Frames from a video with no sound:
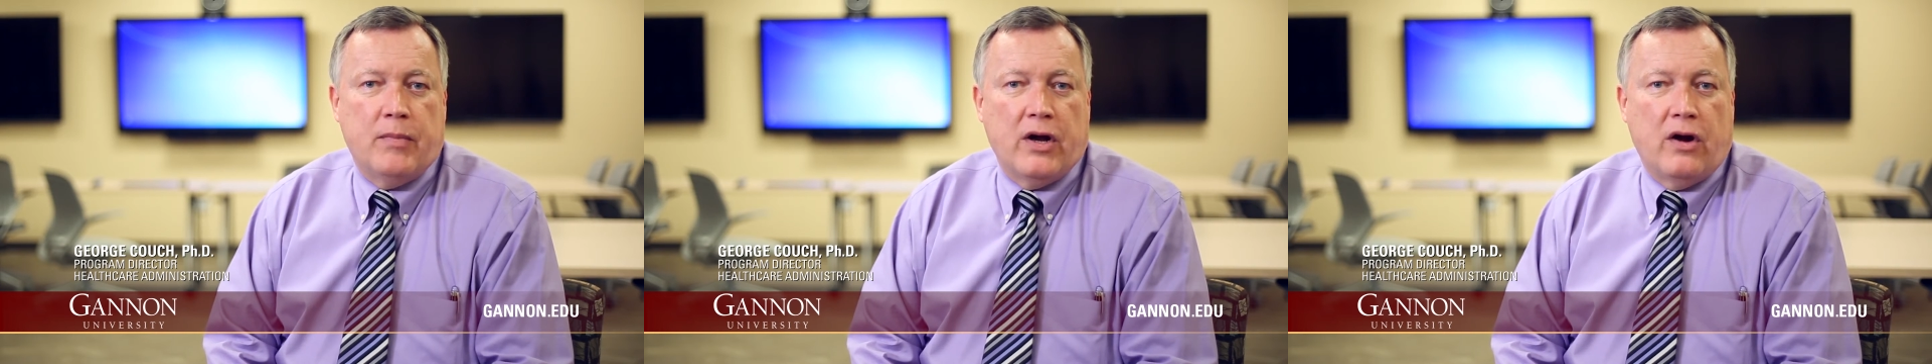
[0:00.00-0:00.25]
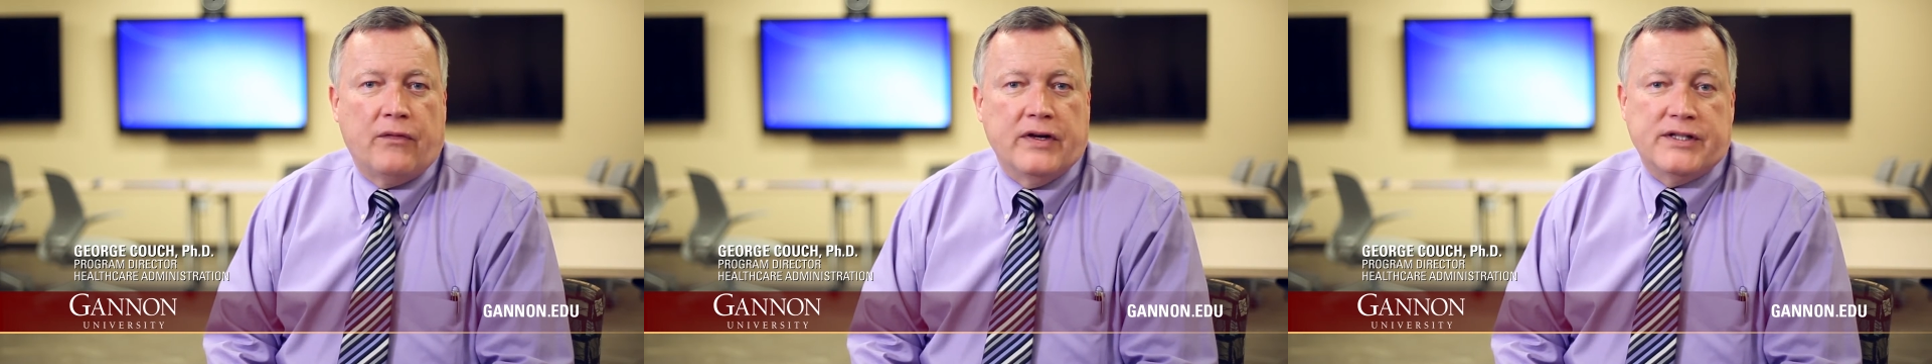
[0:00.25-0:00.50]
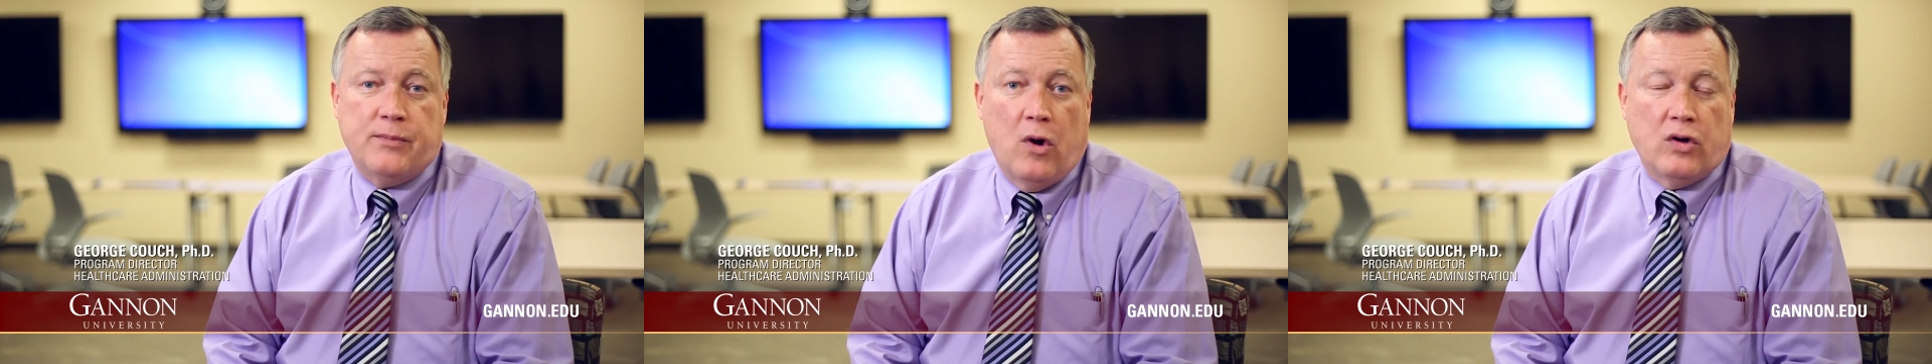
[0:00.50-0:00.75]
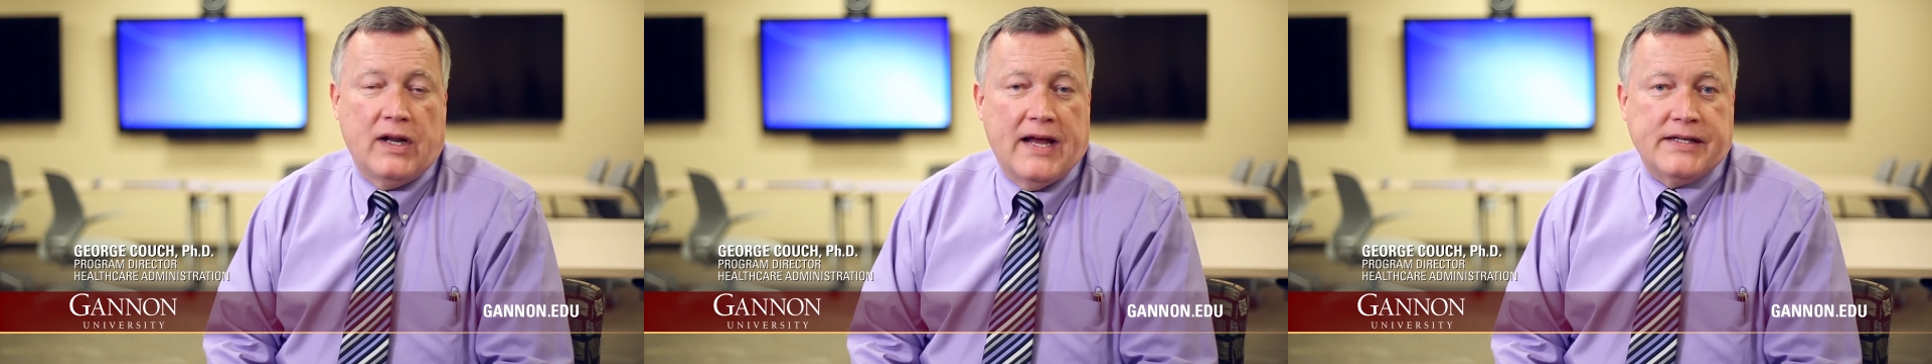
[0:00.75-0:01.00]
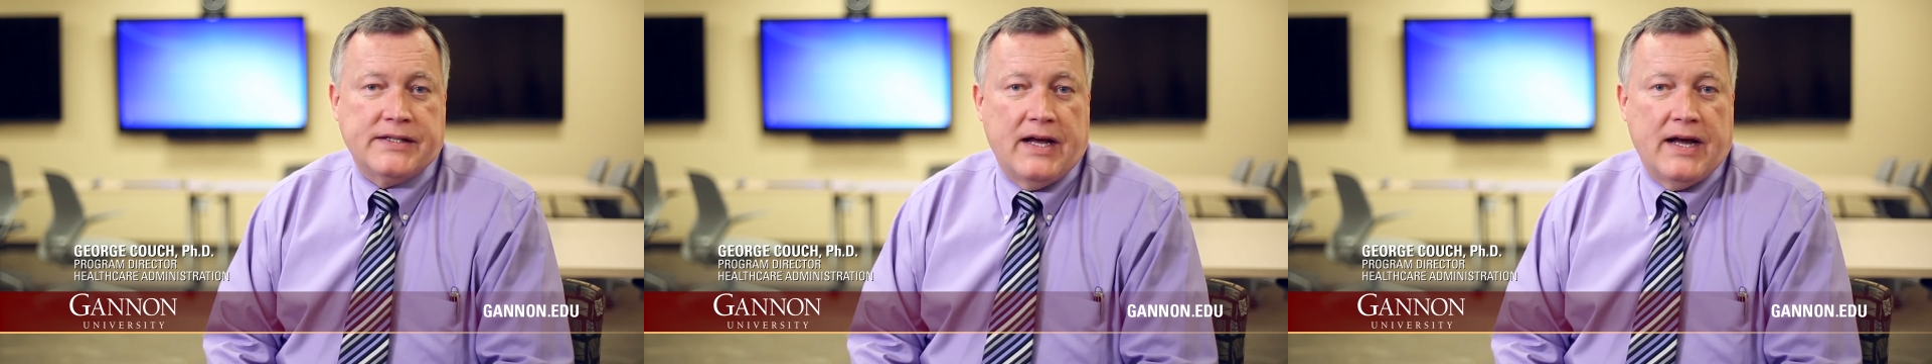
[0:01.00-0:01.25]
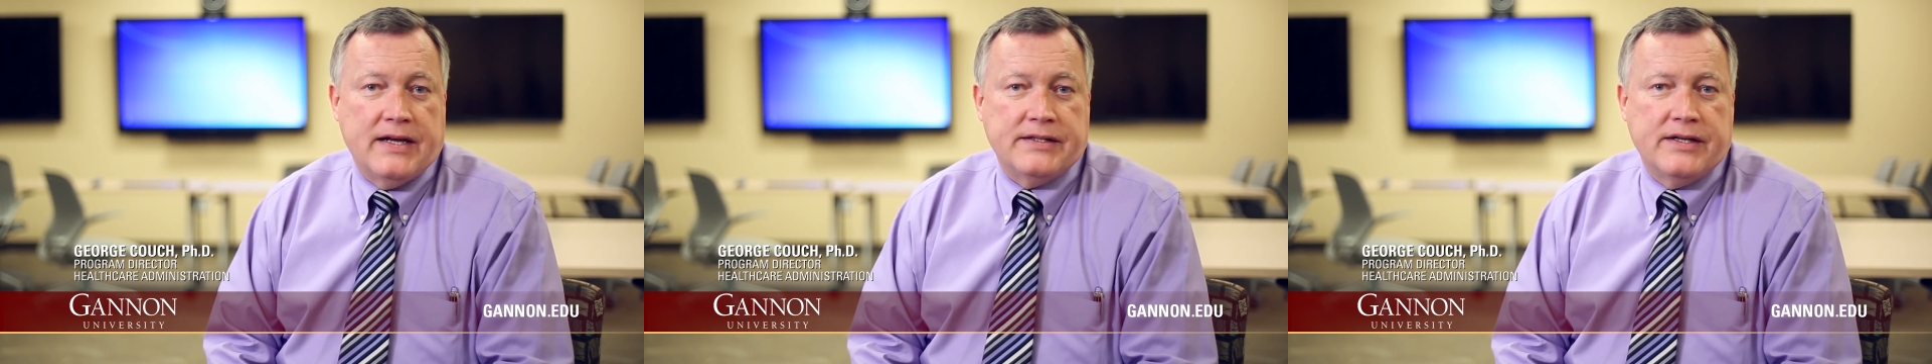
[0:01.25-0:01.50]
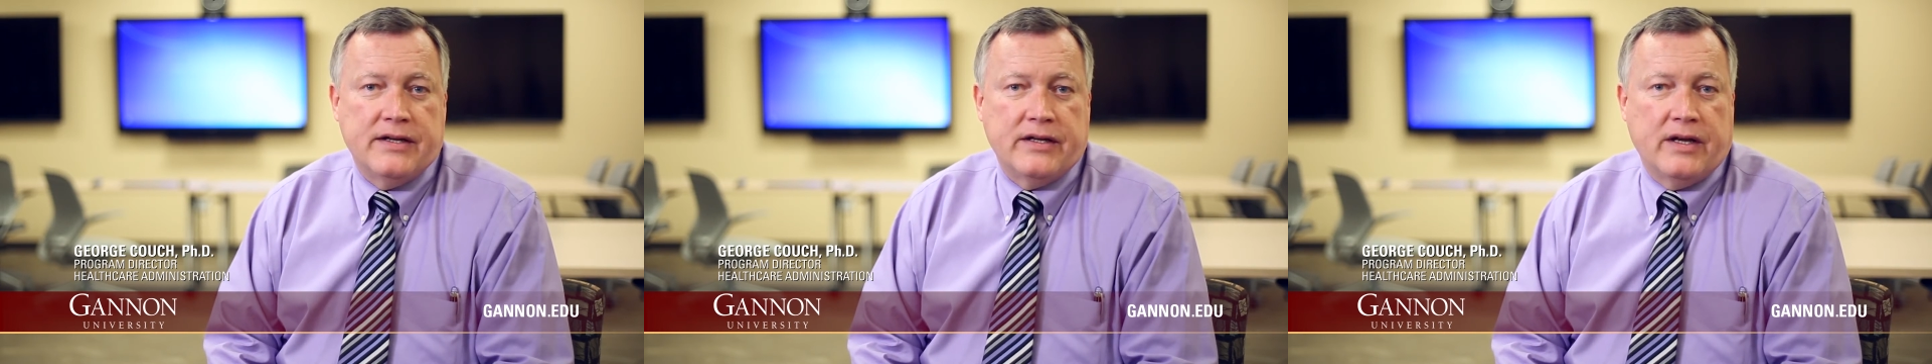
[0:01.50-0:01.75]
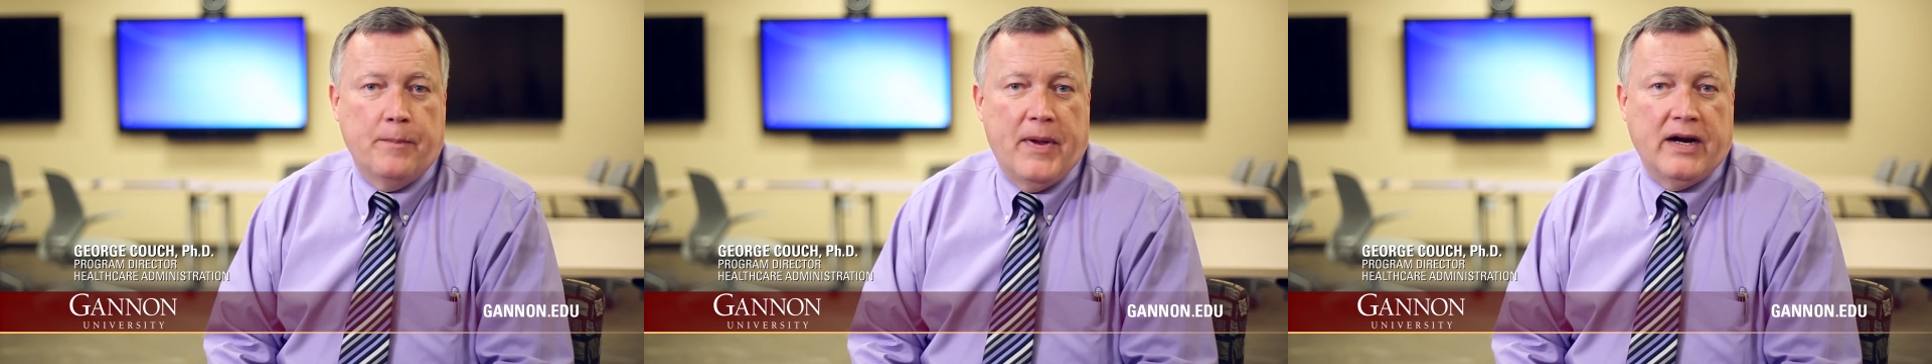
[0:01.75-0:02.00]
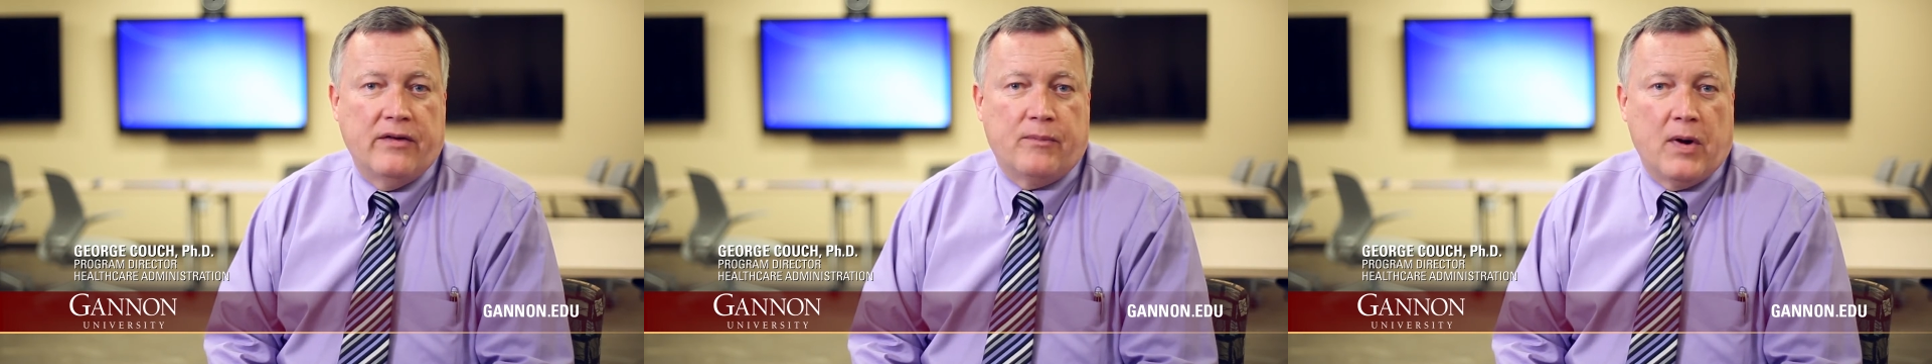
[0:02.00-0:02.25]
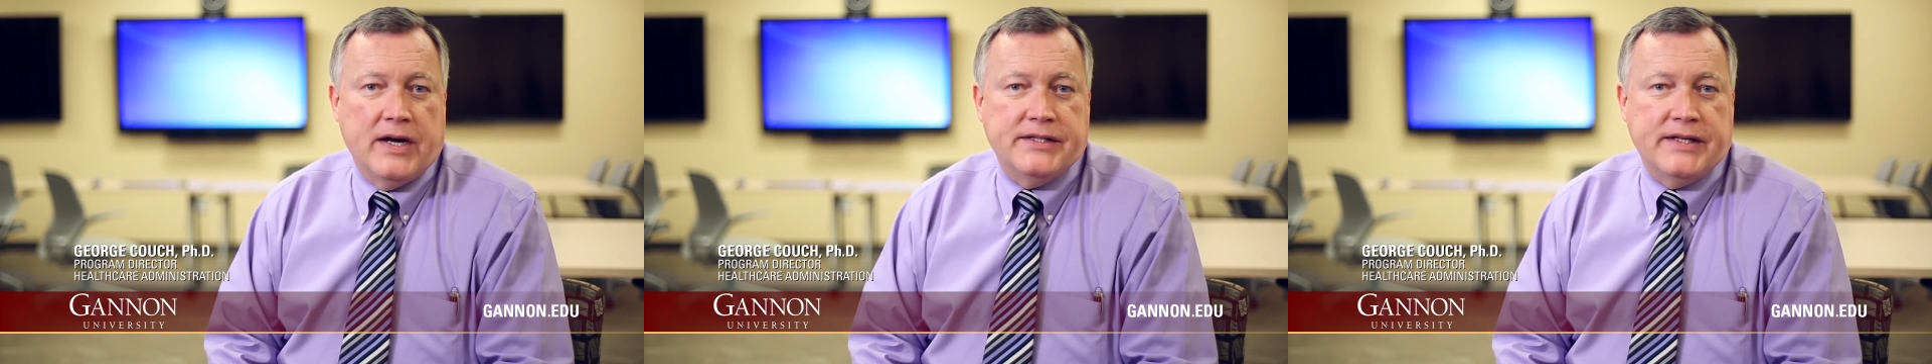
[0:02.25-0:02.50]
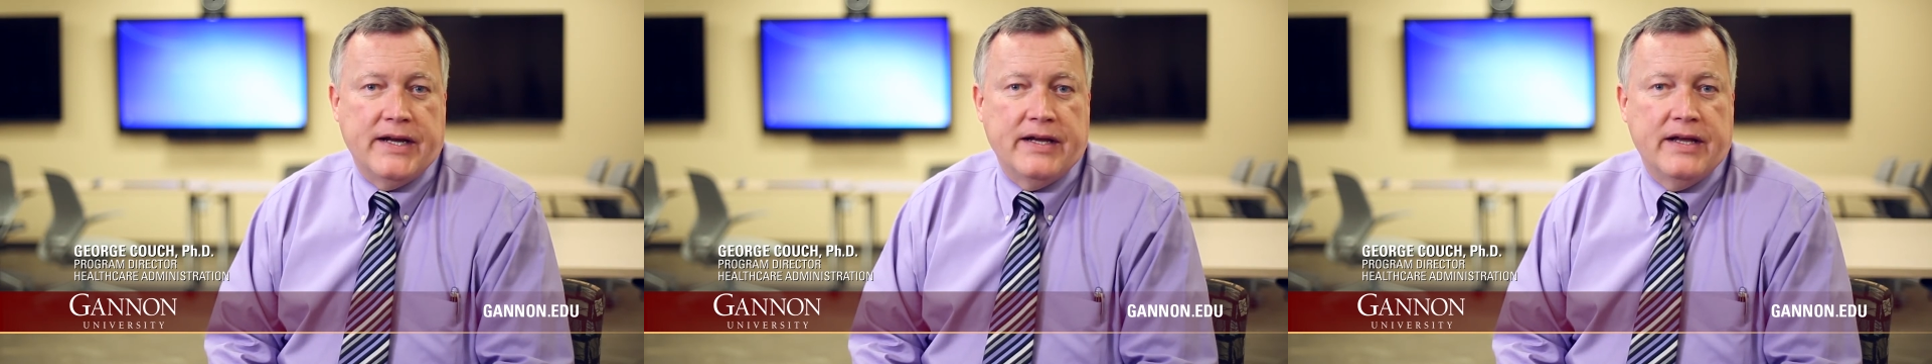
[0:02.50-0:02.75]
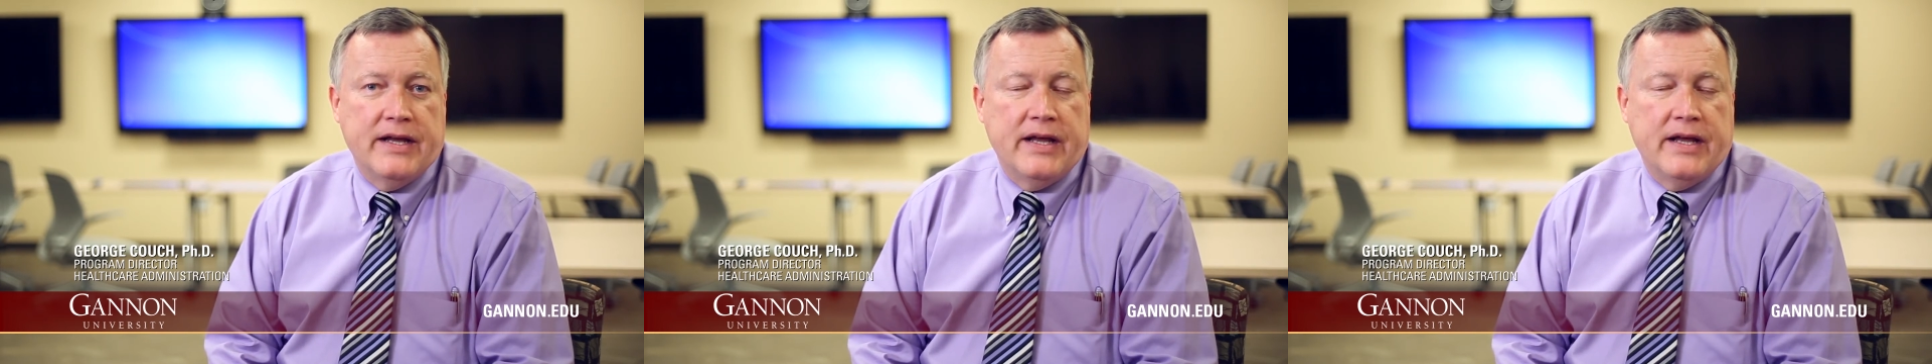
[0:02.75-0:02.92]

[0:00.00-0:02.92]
by offering small class size, competitive pricing,